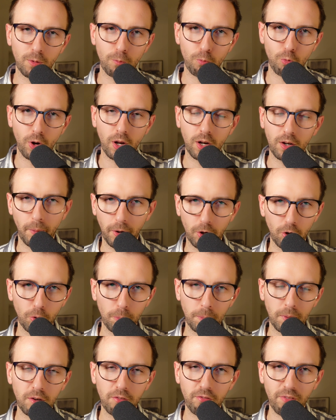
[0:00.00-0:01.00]
a brand might not
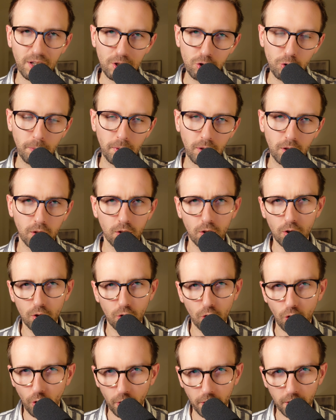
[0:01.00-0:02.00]
be valuable
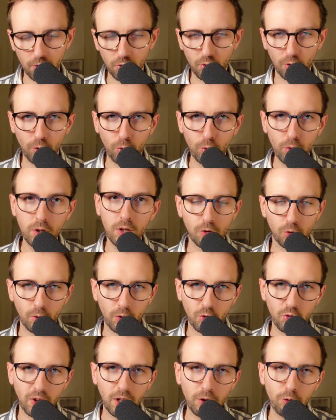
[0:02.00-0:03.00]
on its own. So
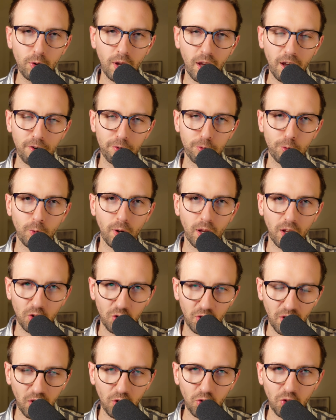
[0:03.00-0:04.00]
instead you have to
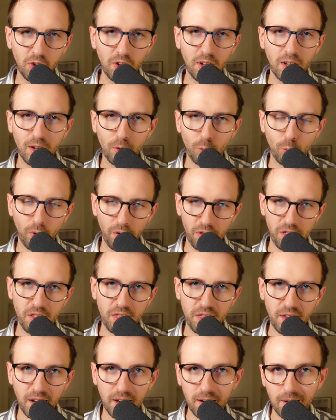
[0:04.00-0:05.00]
assess whether
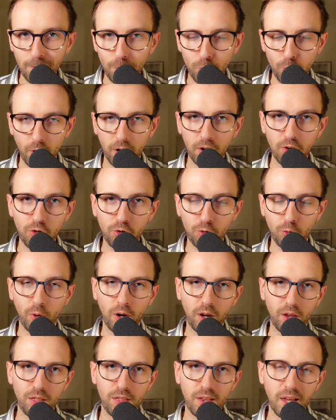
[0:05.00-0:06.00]
that brand
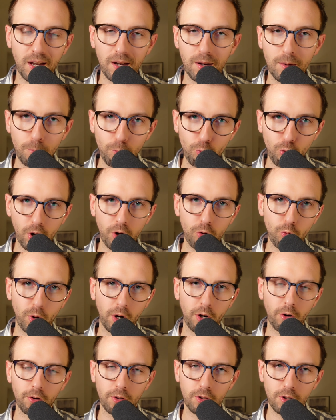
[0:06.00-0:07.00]
strength and brand
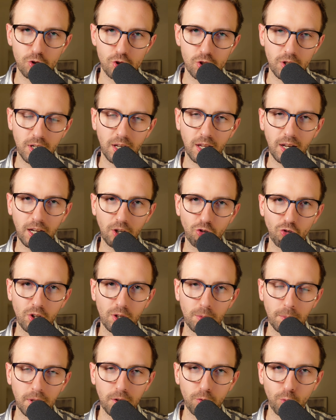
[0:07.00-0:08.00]
recognition can
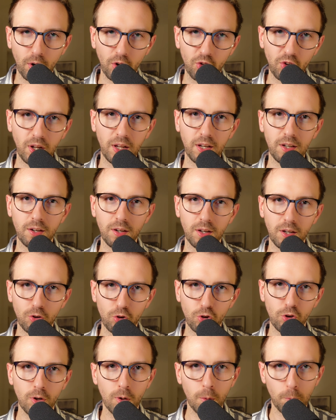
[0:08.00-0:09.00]
actually be translated
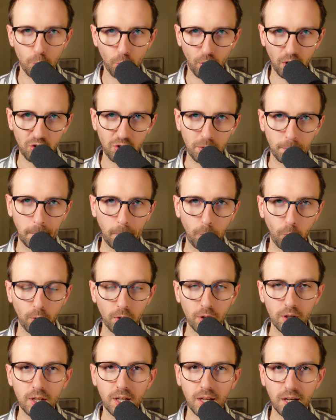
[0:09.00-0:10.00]
into pricing power.
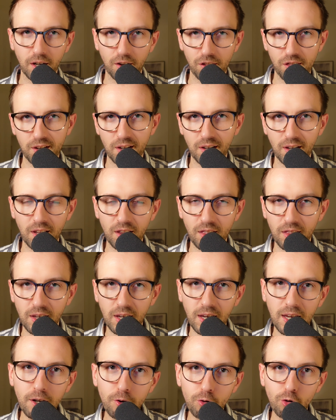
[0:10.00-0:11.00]
And I think in
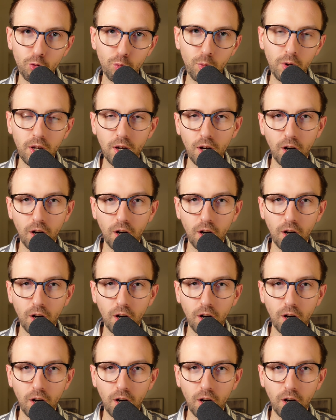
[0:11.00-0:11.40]
the industry